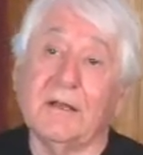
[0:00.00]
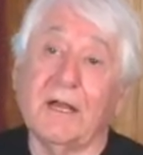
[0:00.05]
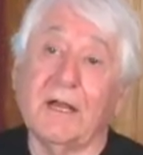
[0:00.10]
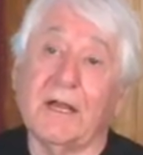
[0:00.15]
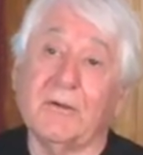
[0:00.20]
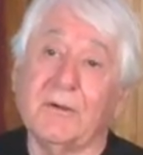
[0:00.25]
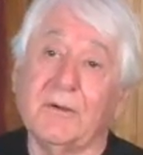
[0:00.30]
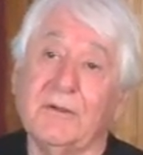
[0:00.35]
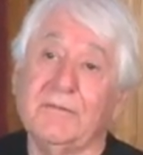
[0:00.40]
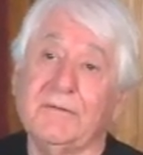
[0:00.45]

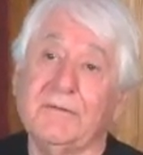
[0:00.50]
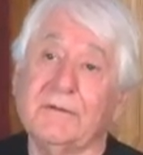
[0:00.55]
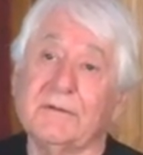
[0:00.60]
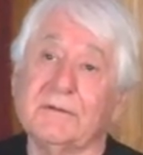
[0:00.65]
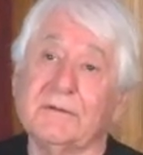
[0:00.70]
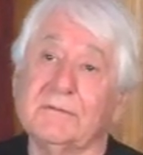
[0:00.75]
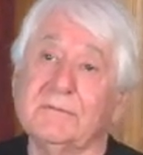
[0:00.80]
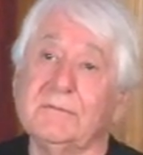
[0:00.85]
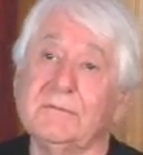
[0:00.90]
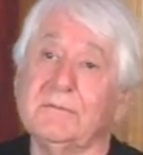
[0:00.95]

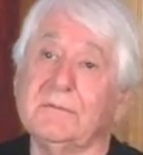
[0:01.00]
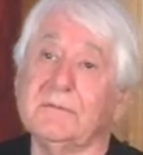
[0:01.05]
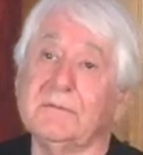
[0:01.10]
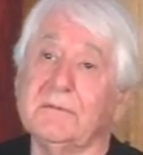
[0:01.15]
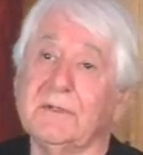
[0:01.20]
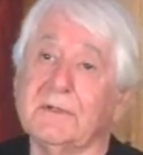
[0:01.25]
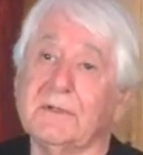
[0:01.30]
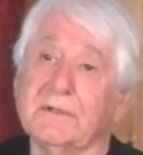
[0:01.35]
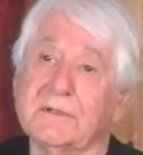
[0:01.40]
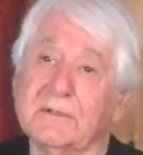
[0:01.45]
However,
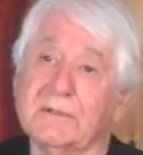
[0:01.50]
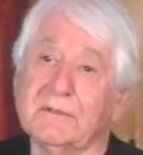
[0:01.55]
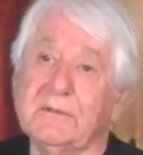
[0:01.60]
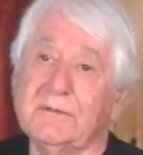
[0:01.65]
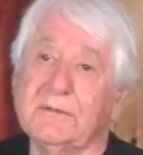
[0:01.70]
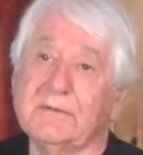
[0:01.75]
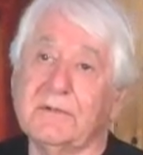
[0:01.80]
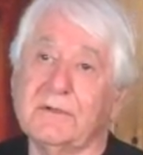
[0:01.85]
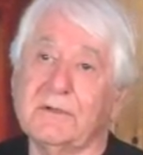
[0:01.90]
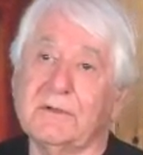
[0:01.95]
uh,
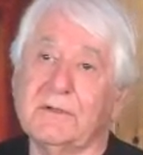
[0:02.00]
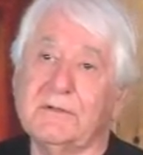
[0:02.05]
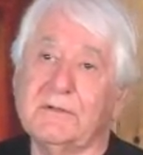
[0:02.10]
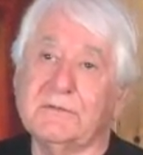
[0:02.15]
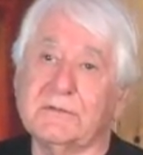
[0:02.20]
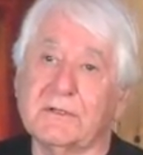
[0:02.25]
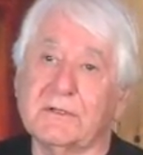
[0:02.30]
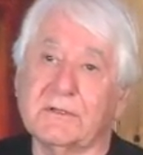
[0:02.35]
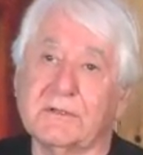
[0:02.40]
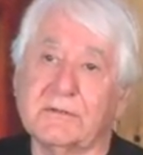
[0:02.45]
there
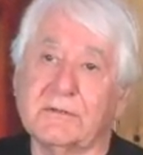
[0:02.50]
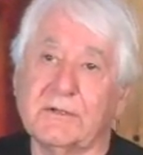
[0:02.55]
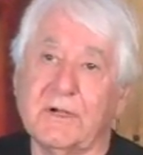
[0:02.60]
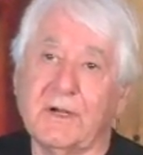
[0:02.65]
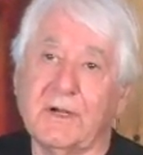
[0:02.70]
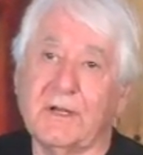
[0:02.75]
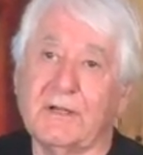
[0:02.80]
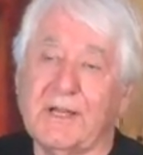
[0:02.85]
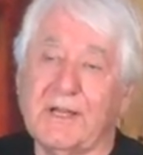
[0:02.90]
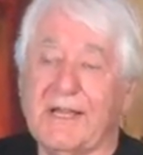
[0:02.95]
is uh,
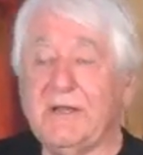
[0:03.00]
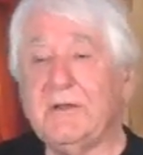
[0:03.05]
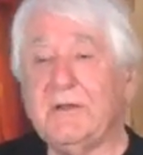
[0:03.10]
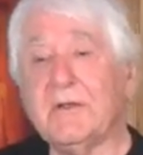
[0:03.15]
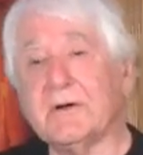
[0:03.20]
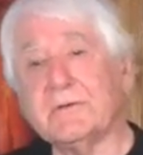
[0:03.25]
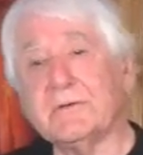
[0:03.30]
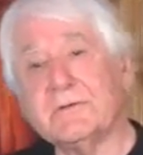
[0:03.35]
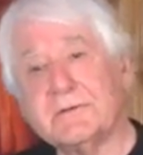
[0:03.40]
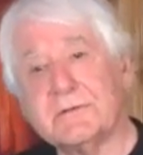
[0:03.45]
there are
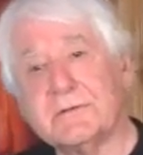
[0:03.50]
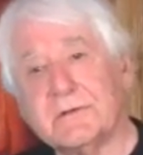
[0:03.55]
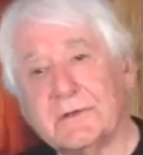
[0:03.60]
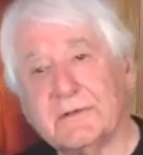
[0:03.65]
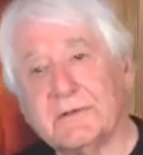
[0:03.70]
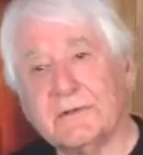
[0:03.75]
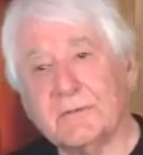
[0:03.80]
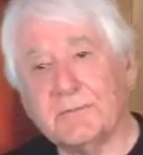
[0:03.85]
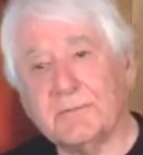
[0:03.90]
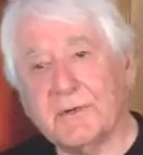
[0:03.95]
endnotes
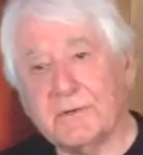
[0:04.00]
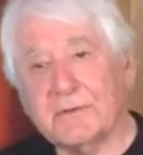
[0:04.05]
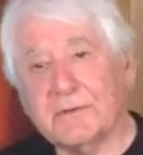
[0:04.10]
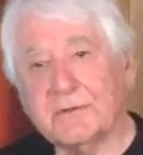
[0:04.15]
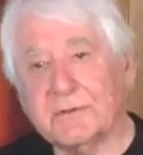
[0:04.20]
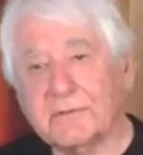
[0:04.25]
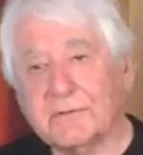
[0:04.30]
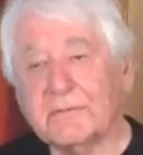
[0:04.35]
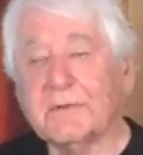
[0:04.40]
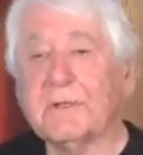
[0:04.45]
in the
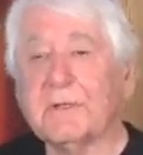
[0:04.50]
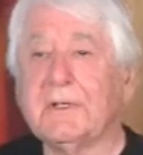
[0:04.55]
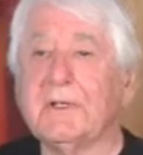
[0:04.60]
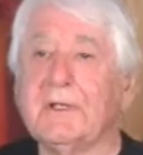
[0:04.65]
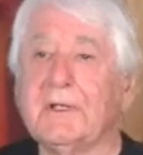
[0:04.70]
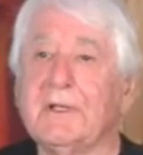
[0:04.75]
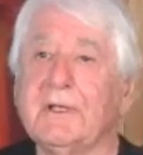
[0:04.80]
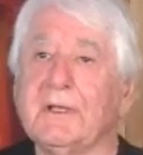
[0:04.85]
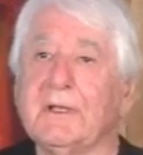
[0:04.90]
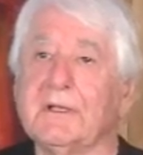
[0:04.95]
book,
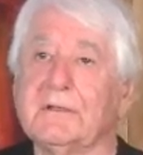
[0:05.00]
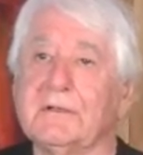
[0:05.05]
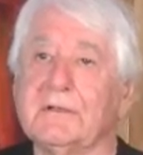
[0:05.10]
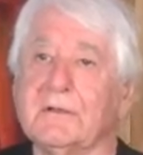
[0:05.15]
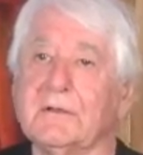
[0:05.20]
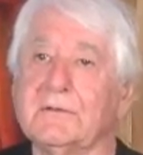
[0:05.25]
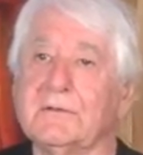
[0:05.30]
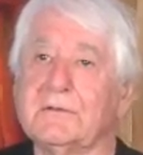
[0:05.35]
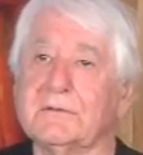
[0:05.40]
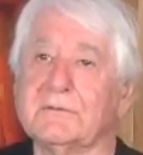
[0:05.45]

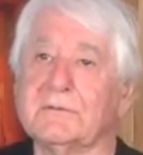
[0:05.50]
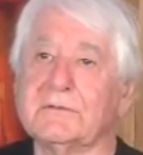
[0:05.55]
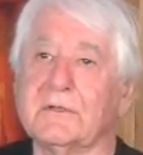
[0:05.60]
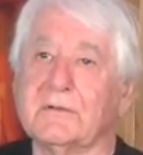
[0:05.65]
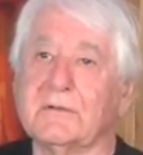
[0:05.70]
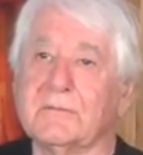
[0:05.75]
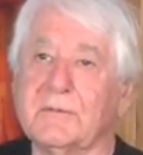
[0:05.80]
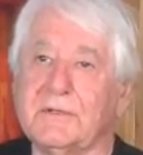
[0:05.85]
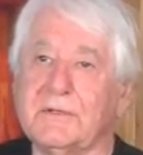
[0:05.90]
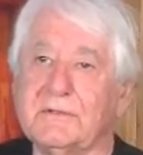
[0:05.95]
and
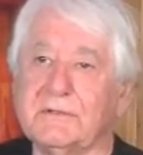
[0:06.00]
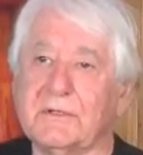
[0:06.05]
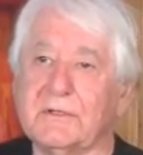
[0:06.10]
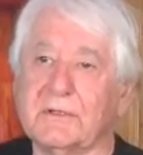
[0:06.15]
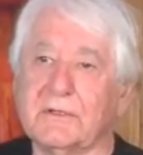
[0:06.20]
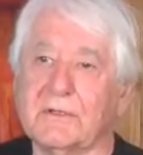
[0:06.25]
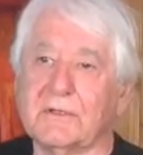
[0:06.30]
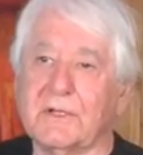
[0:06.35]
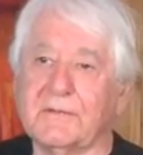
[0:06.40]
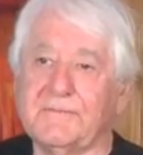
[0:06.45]
also which
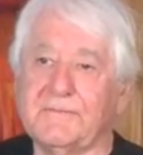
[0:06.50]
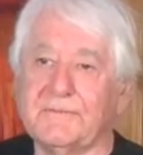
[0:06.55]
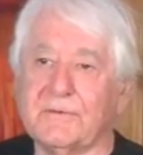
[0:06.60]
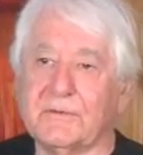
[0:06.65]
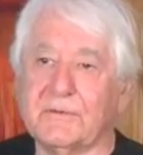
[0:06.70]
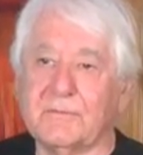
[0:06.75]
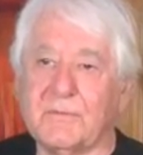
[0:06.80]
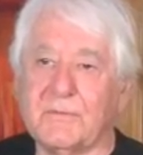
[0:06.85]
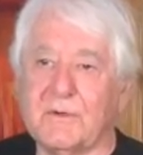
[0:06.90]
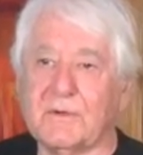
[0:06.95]
uh, are
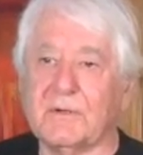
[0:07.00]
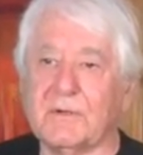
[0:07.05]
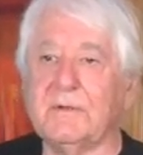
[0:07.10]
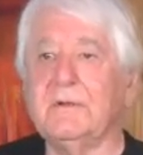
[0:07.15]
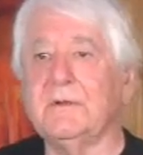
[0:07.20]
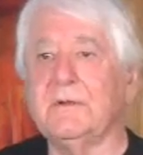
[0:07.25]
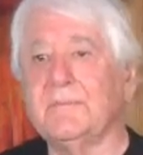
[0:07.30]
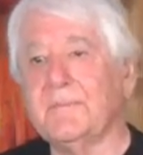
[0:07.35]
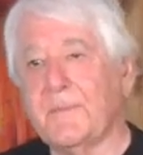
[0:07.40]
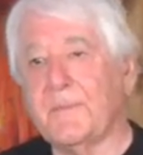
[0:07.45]
for more
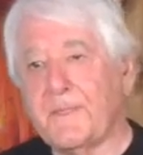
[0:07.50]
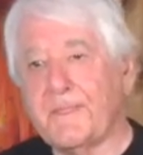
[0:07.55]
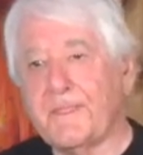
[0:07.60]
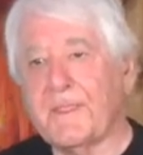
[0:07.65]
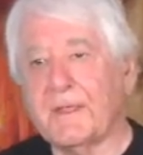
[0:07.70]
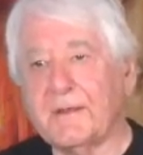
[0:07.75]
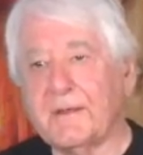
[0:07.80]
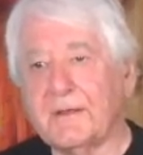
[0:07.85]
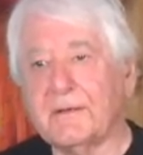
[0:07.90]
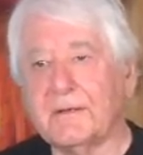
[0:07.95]

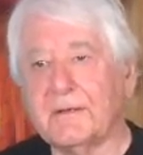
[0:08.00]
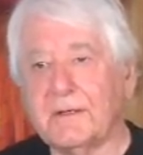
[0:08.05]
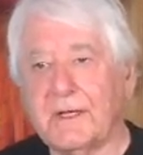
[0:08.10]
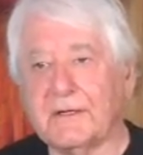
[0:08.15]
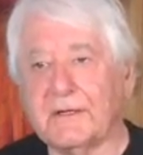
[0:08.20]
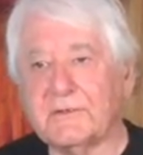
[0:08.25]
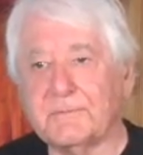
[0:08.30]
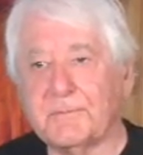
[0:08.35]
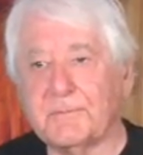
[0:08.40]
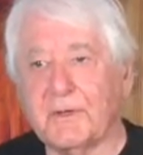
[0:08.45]

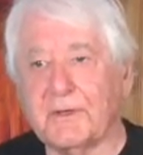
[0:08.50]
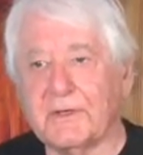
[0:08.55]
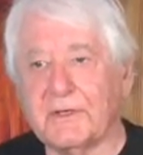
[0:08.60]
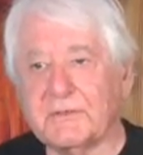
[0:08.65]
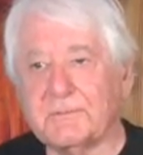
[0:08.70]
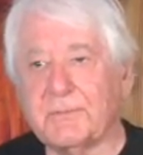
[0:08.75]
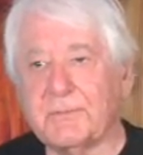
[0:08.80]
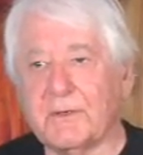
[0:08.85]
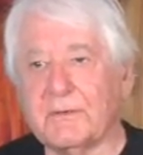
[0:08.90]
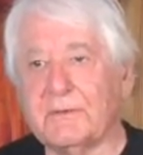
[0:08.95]
expert,
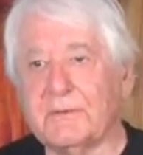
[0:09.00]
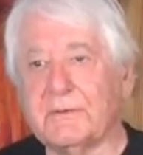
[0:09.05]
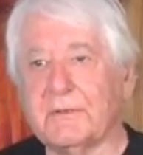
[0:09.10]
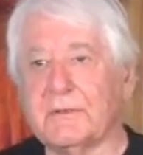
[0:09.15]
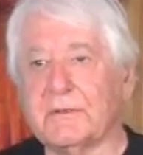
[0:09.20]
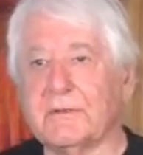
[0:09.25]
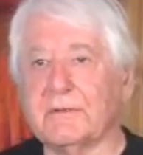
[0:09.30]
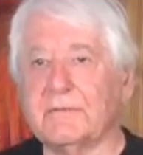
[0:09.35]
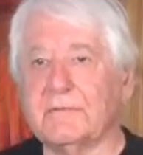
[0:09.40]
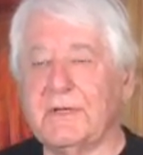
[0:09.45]
expert
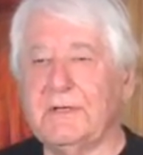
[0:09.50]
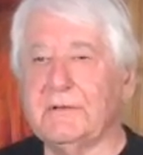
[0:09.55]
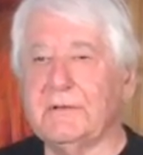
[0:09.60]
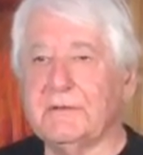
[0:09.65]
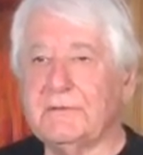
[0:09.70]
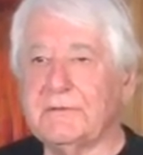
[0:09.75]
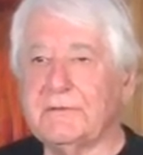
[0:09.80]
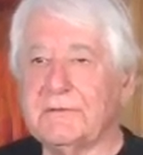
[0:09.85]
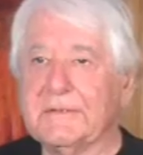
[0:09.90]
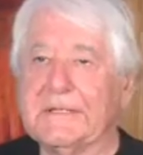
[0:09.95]

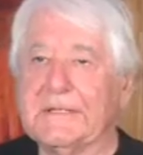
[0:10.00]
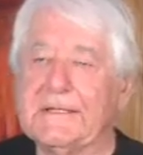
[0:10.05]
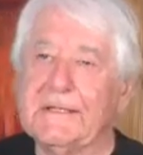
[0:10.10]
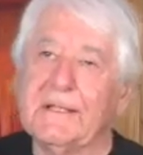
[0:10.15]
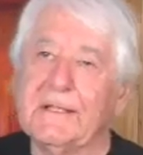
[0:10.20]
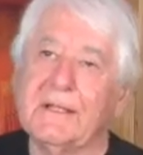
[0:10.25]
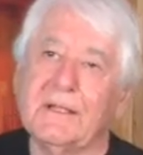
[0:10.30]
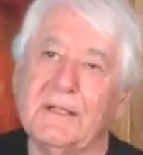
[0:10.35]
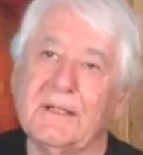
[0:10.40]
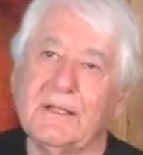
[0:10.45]
readers,
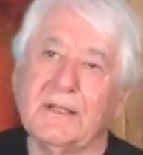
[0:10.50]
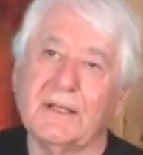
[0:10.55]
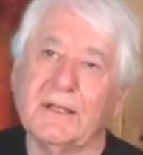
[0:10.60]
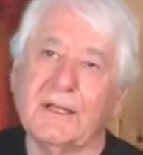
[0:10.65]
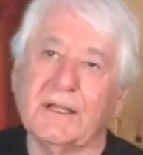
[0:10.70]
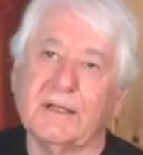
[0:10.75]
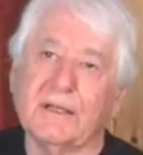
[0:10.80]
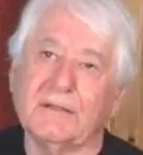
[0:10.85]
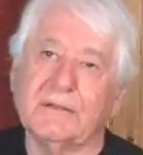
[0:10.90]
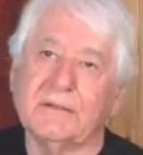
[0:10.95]

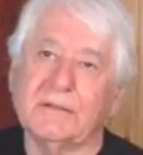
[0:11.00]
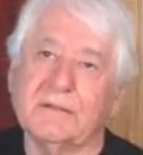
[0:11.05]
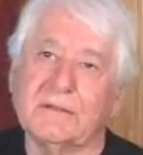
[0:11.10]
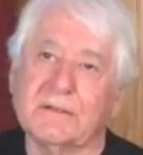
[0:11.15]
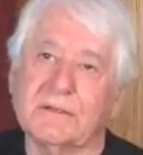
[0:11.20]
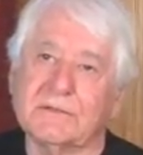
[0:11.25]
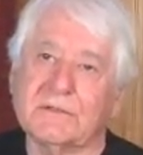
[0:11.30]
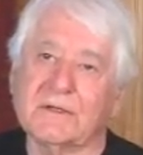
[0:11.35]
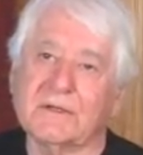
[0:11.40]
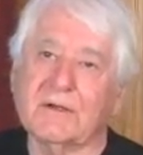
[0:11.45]
and
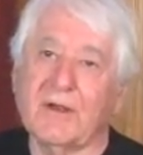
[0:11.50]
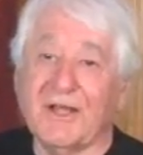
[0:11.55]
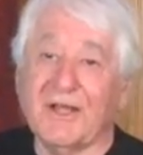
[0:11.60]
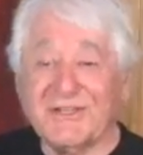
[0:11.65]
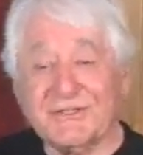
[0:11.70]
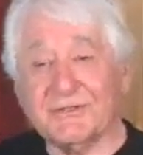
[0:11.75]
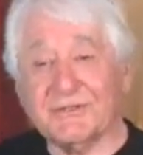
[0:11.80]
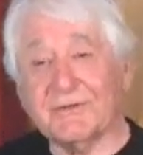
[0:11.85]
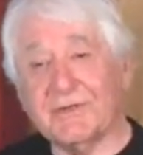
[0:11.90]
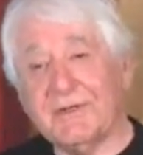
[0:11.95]
there's a
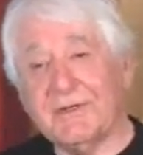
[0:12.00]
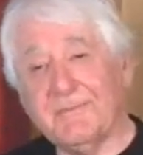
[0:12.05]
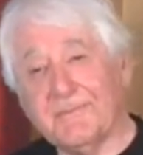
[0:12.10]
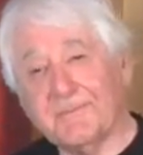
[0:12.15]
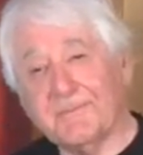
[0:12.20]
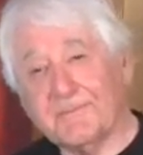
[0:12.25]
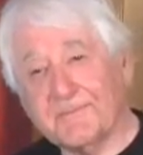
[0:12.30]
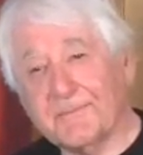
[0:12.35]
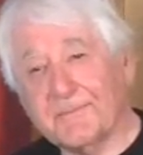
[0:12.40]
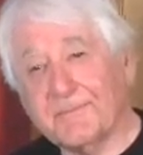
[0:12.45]
glossary
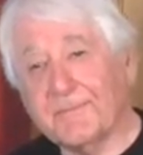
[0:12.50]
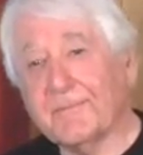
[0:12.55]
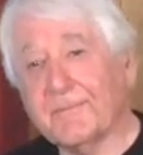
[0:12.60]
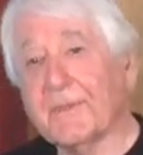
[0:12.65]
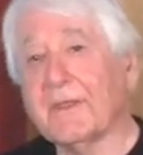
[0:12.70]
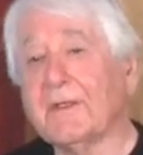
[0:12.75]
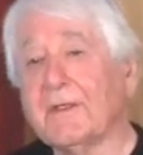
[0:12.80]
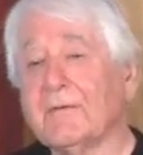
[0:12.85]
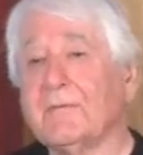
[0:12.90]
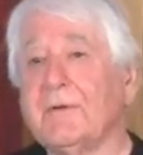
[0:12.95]

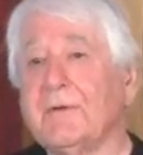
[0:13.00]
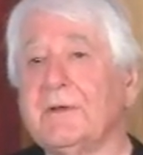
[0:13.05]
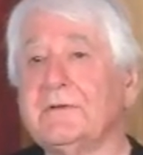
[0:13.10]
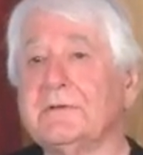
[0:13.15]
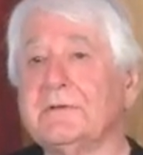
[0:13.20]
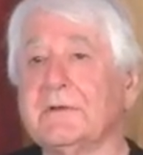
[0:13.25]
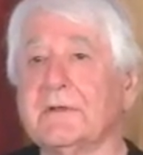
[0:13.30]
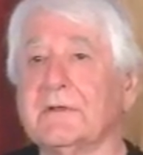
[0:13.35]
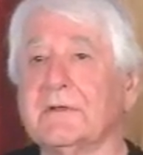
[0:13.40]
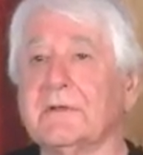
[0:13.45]

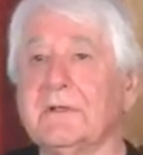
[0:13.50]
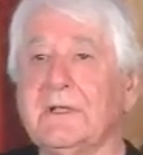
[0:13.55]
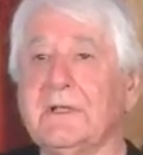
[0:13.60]
which